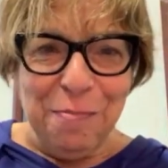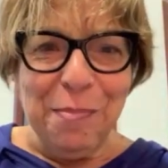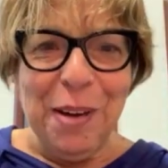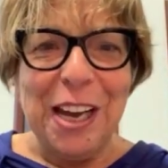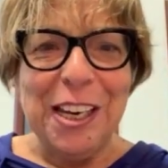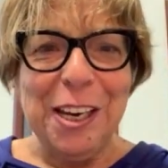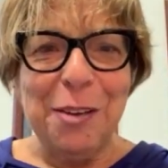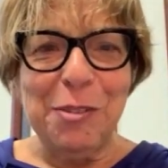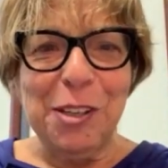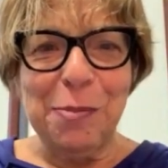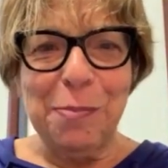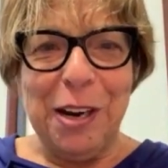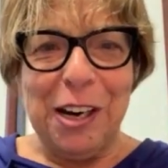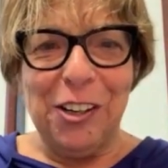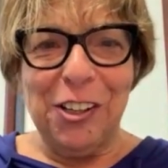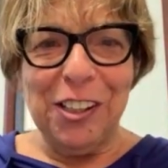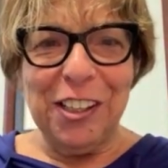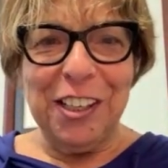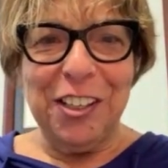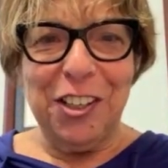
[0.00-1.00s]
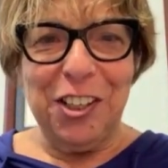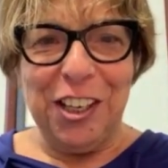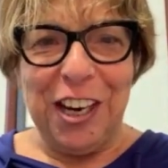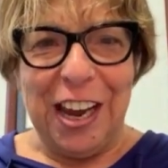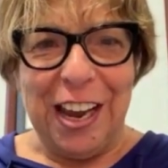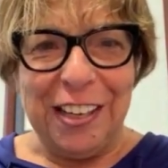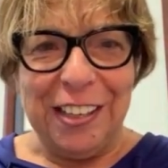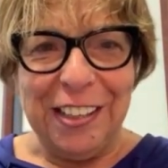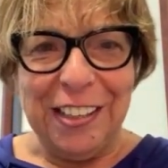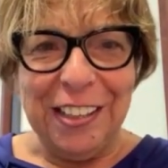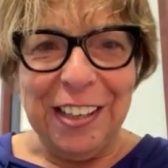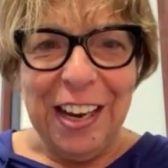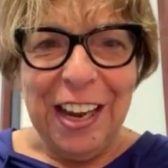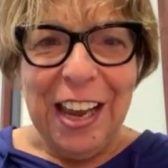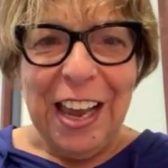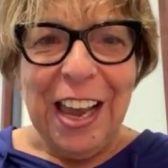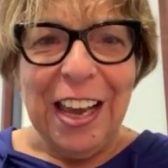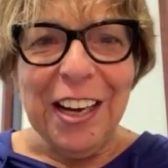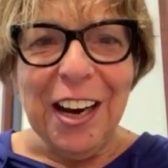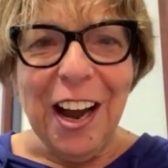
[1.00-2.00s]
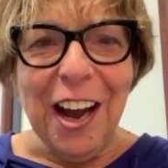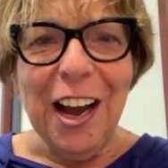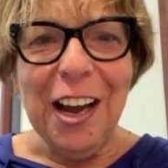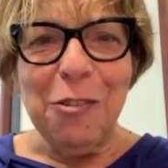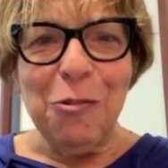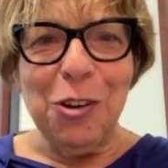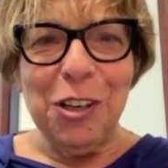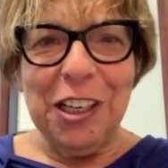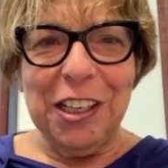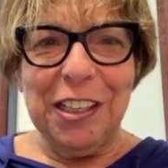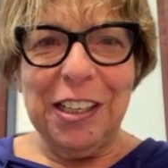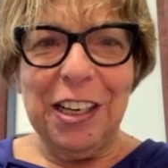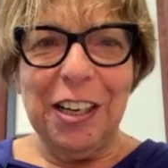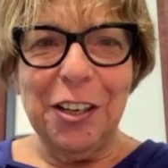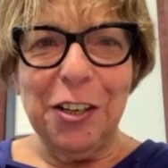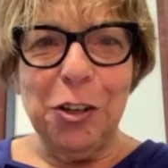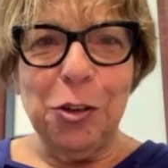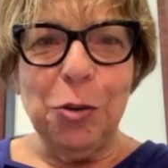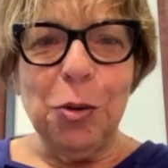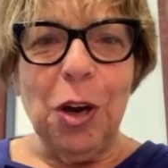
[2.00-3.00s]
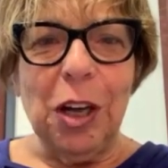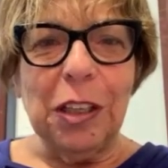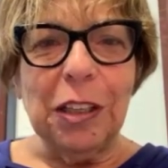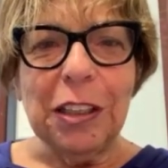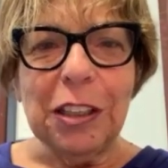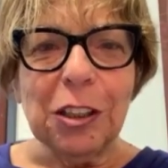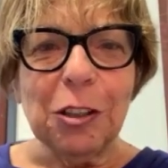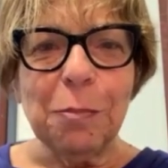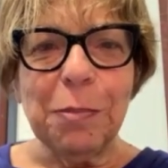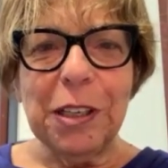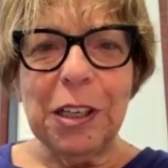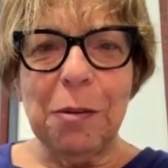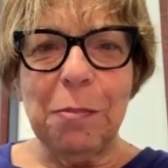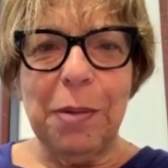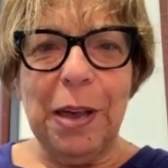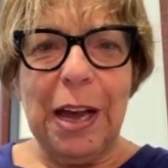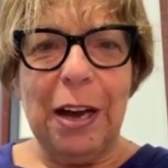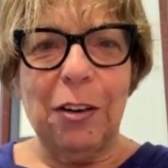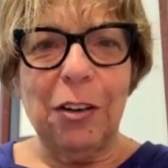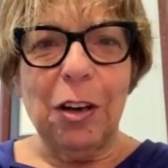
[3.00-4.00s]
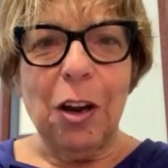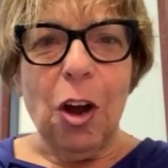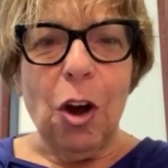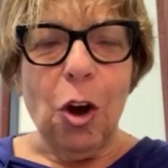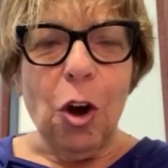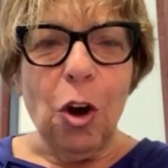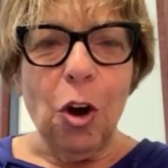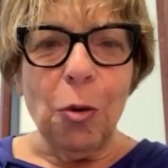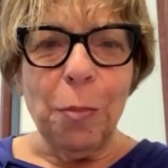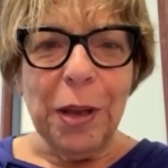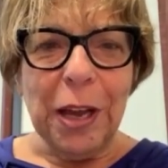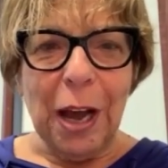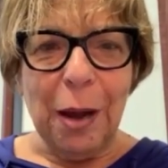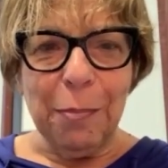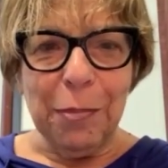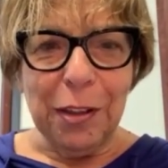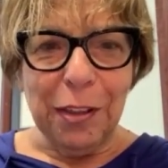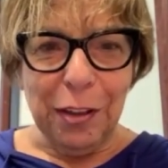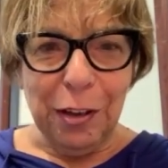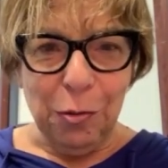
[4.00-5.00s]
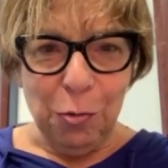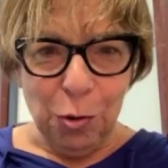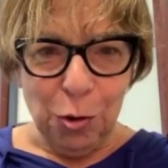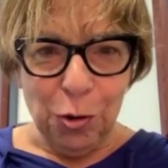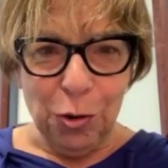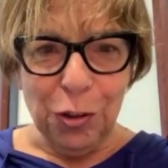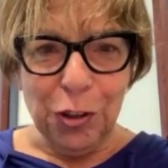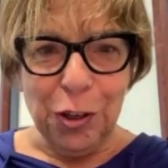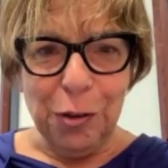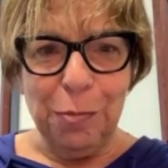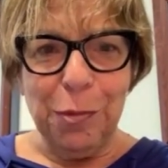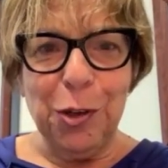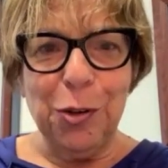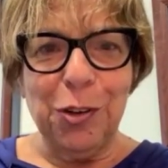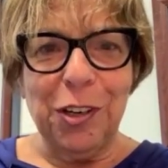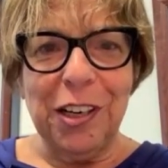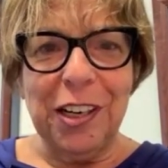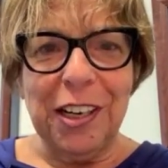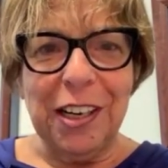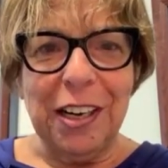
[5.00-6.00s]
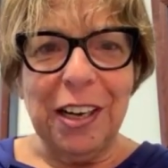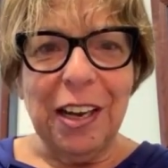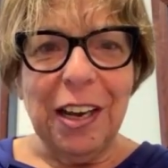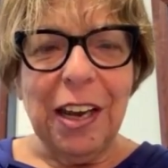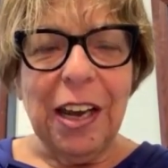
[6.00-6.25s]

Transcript: my name is Marilyn Shannon, and I want to tell you a little bit about Homeopathy World Community.